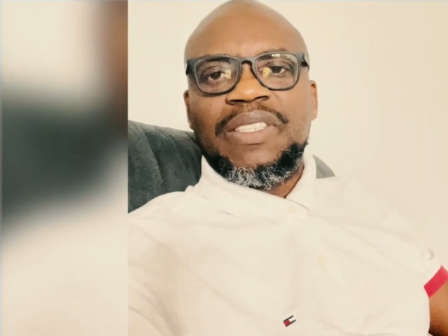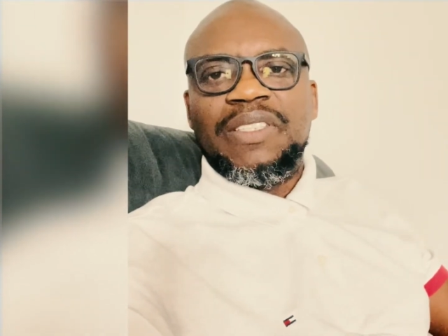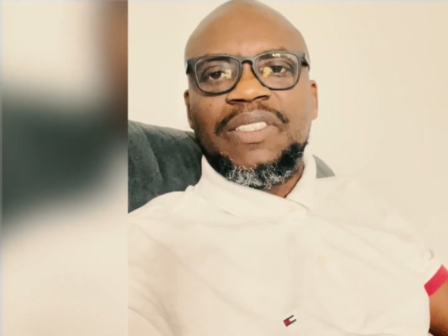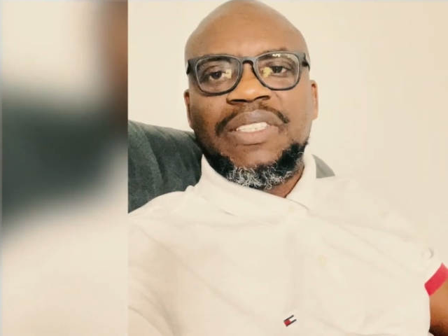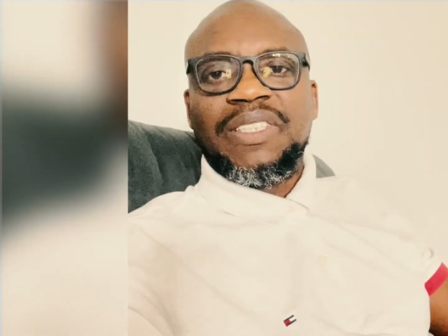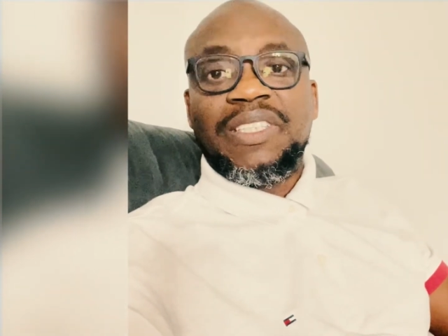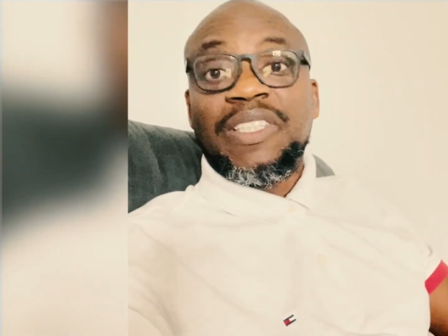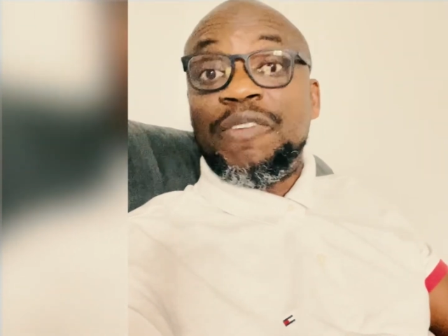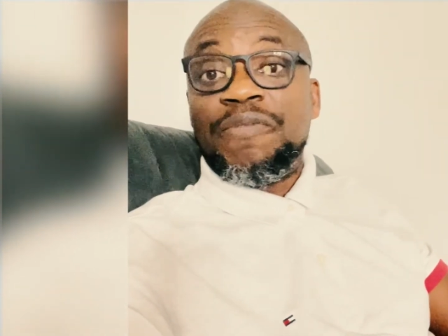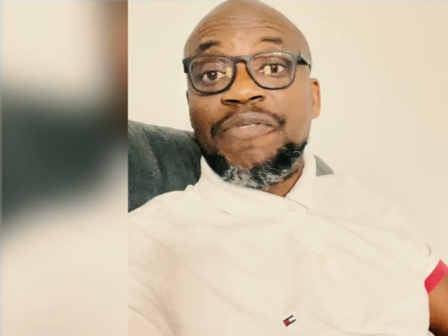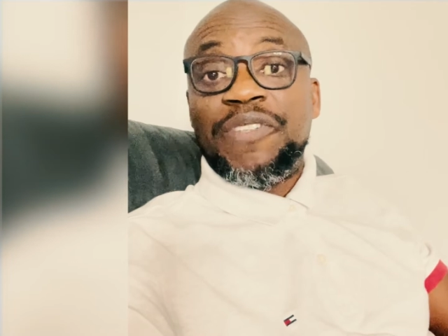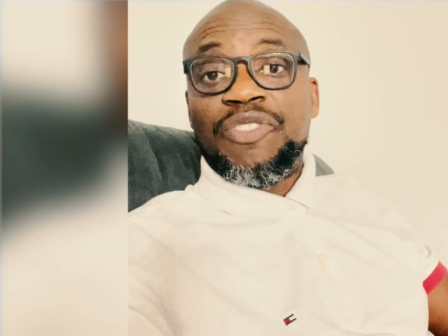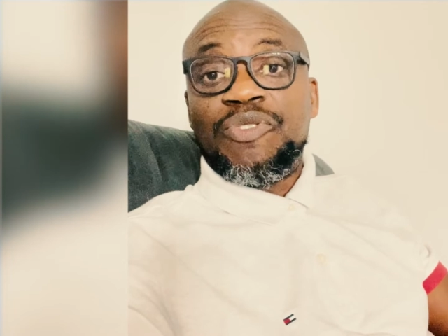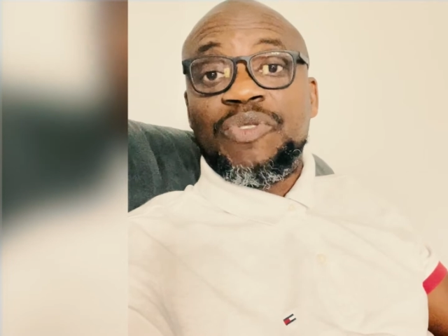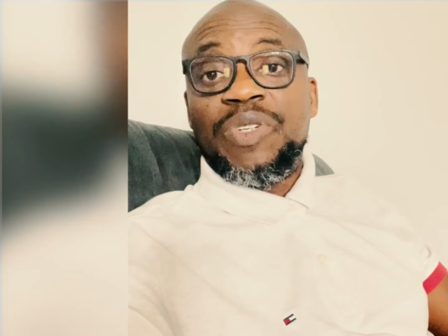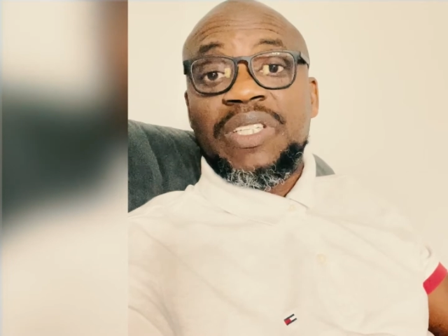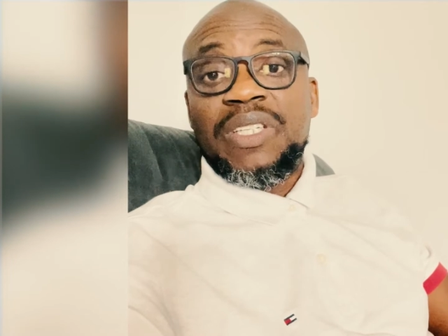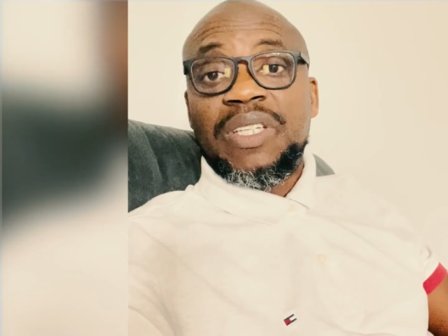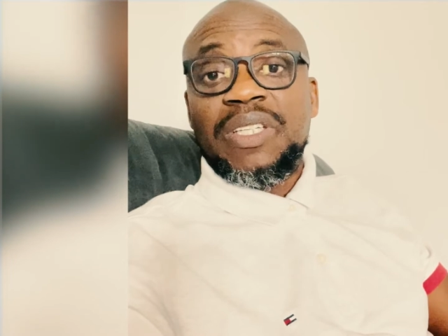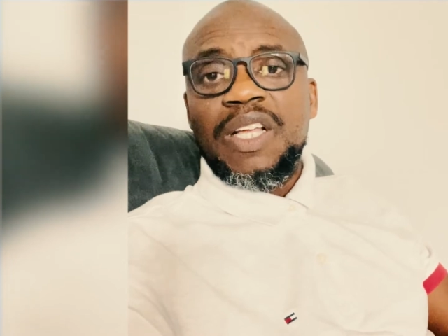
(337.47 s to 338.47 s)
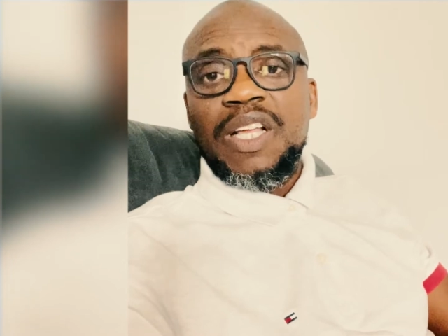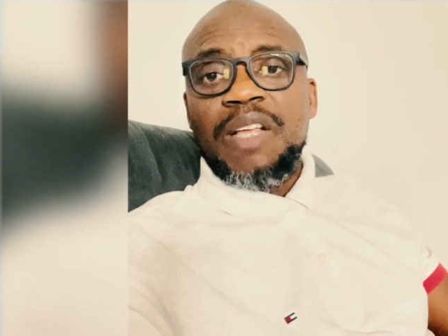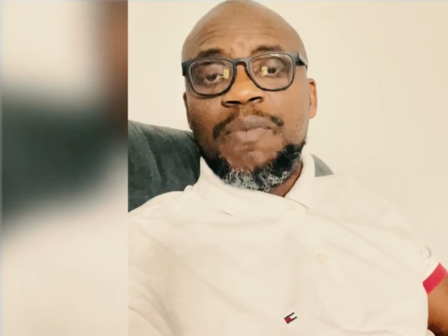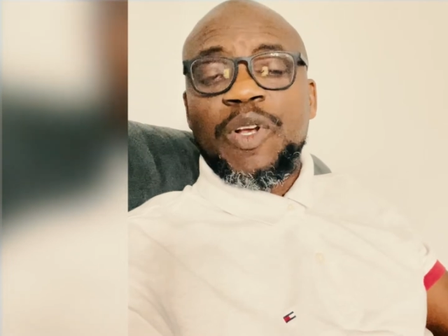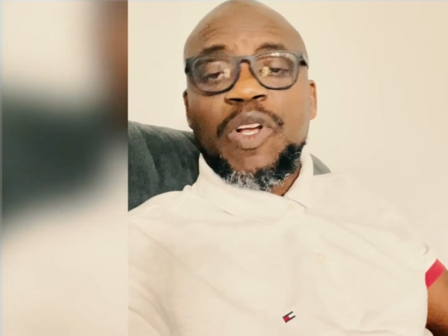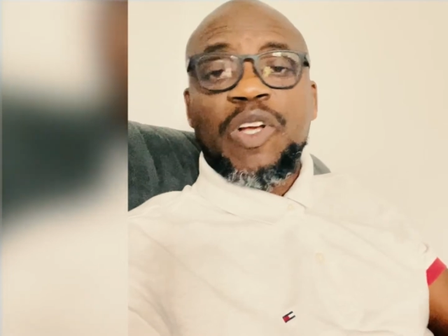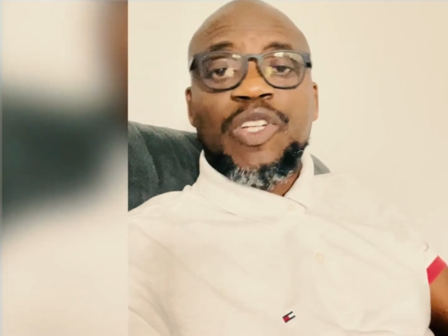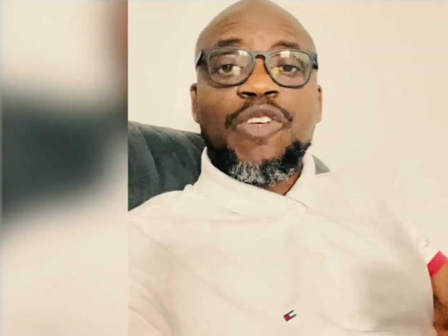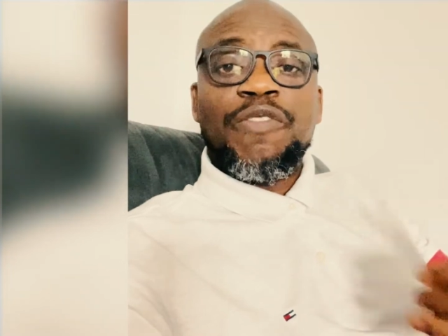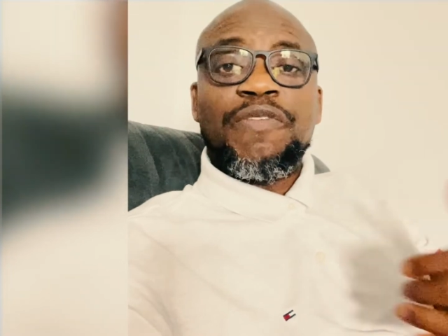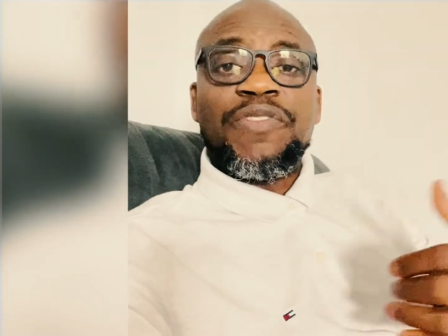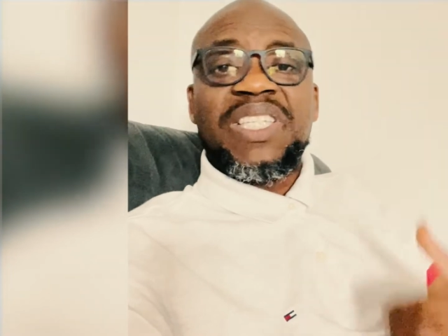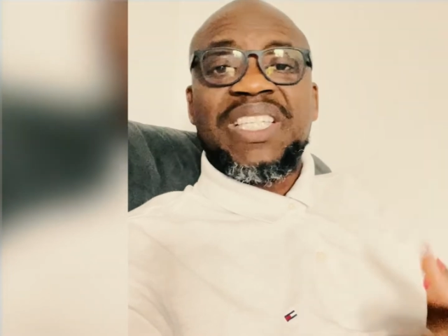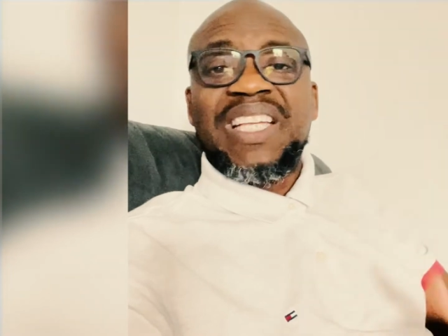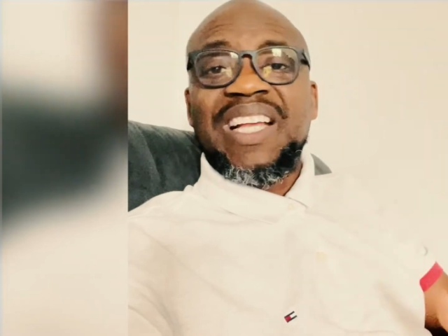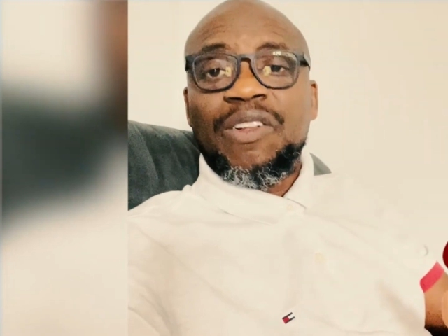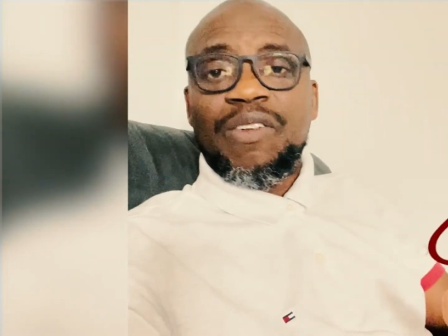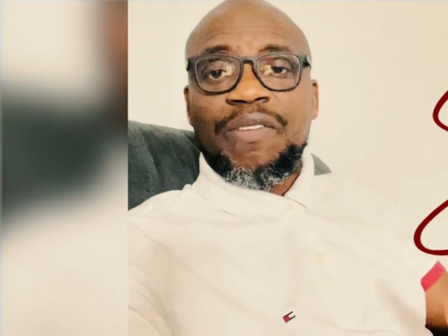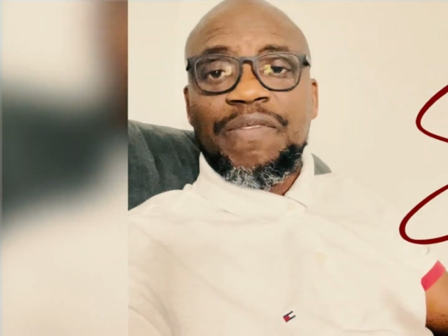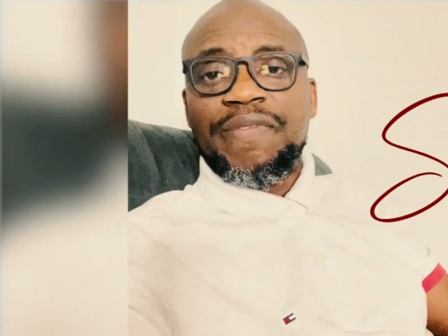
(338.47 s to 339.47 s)
selfish reason, because of
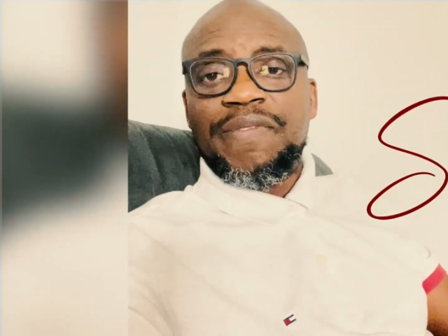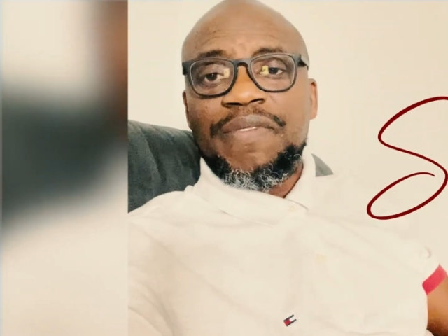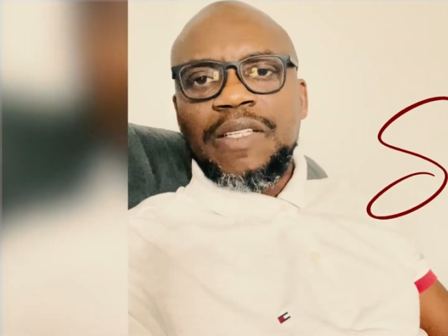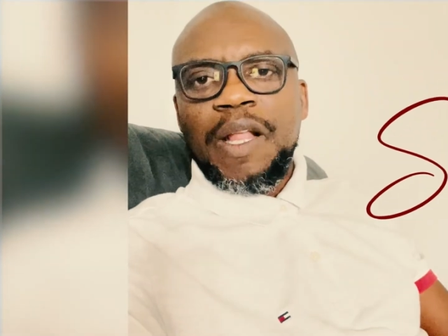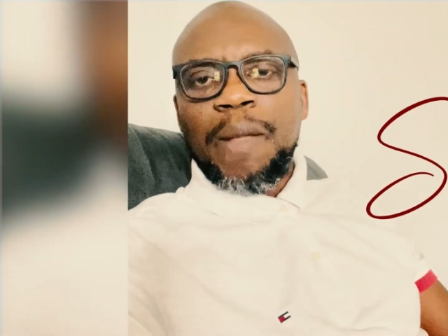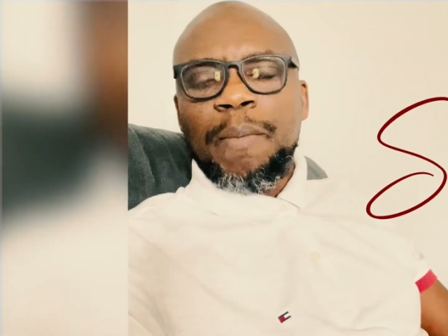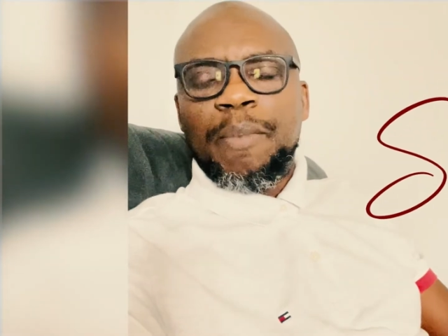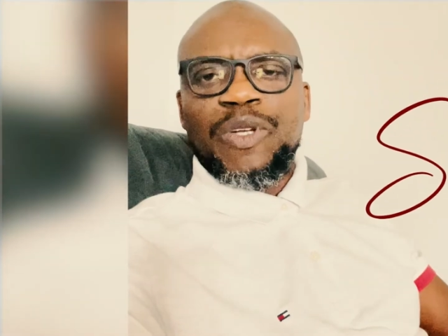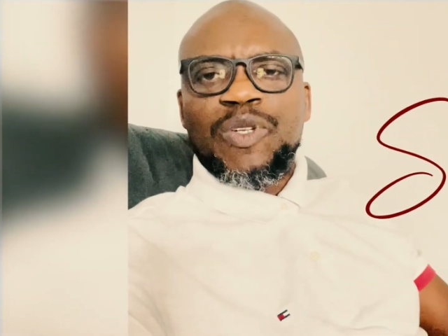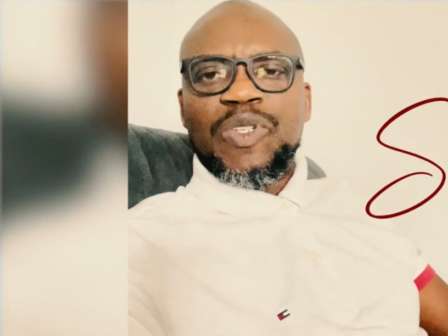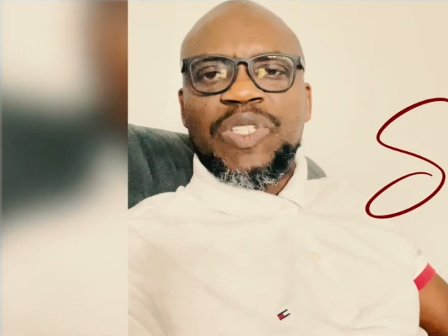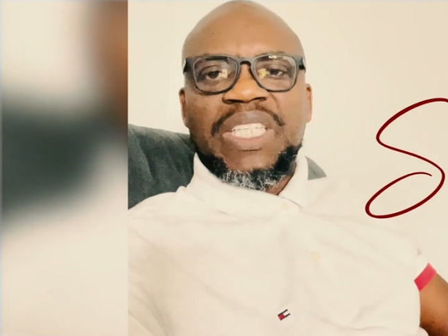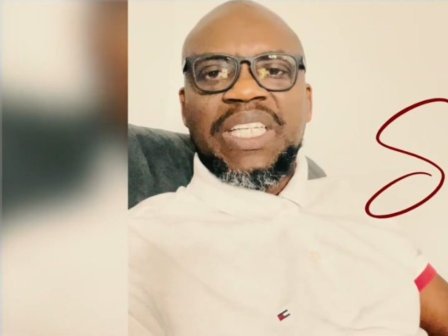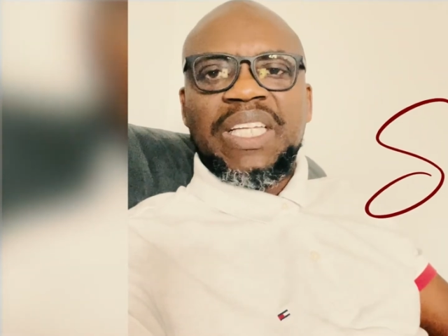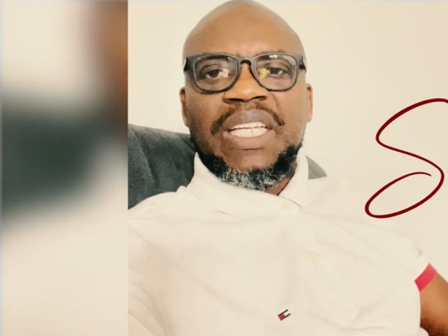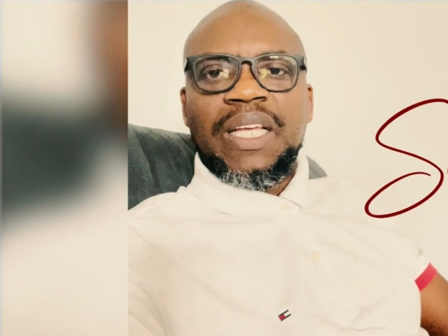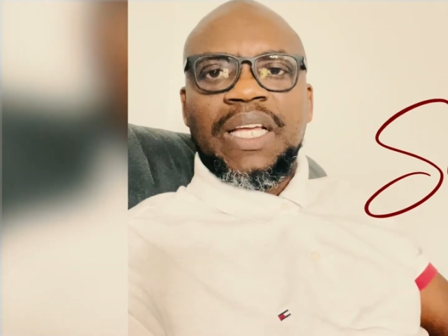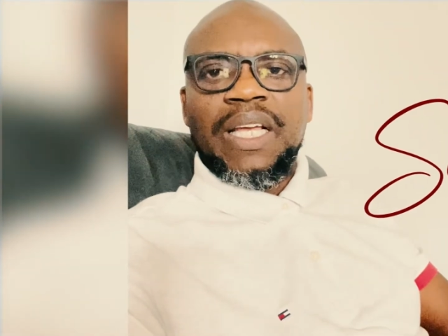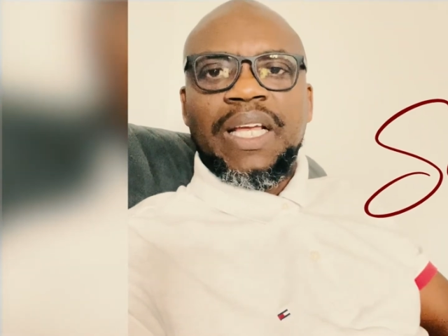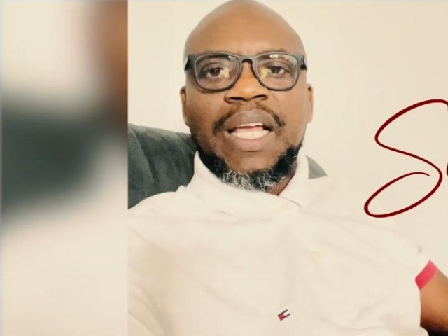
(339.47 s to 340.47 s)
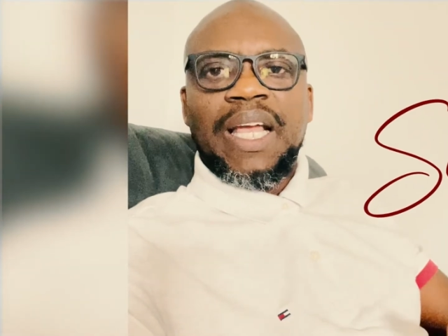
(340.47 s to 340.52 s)
self. But you see,